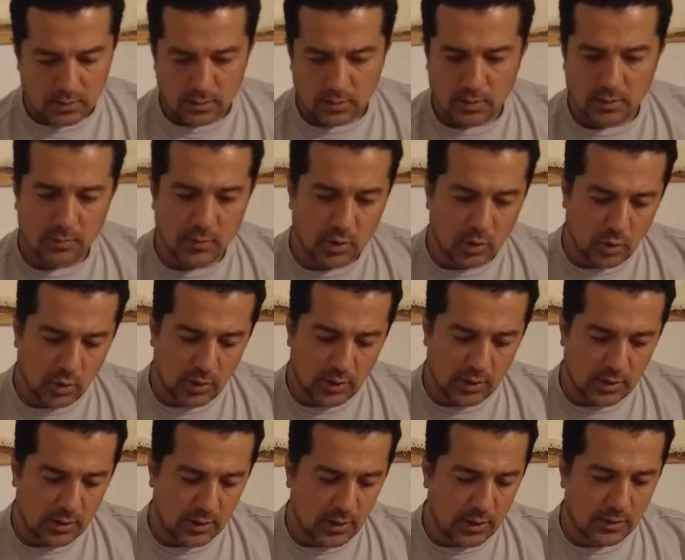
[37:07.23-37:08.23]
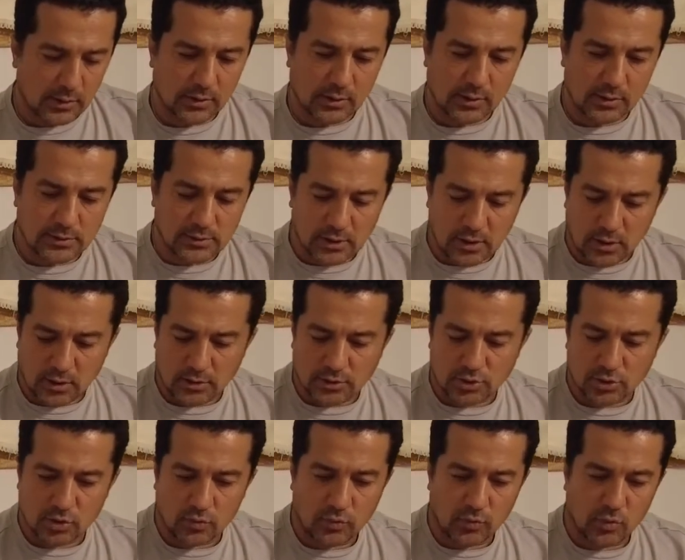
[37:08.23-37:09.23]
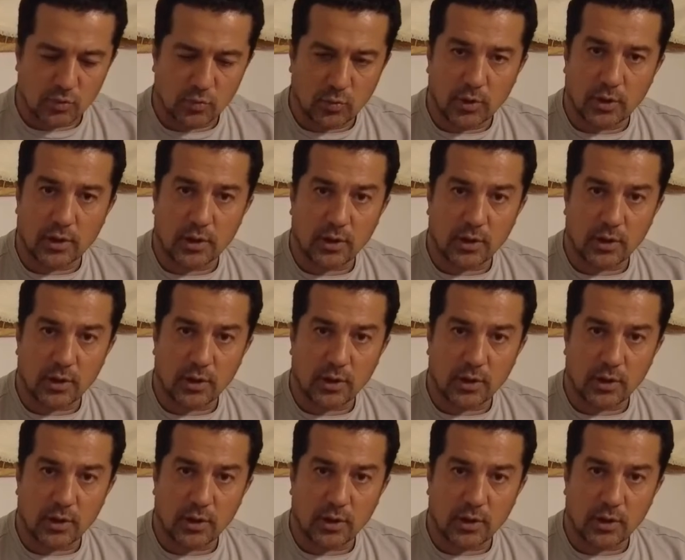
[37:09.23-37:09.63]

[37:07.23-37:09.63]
Let me go ahead and get this, and I'll show you what